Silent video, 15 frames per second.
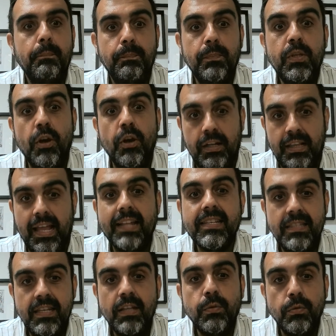your clients
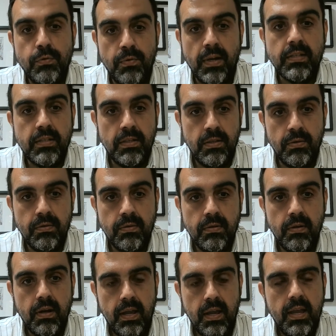need to trust you.
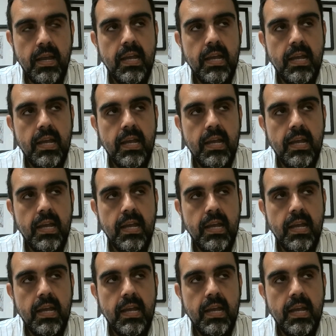Okay.